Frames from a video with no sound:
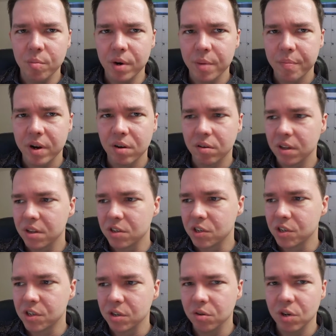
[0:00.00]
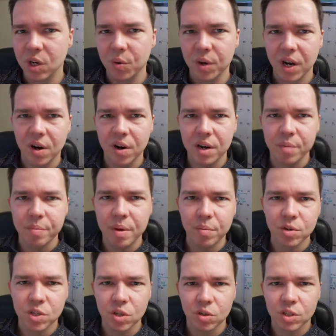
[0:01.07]
but apparently this is still going on and
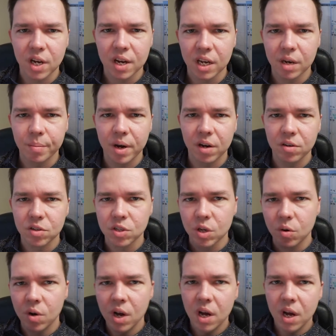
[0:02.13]
people are still talking about it, so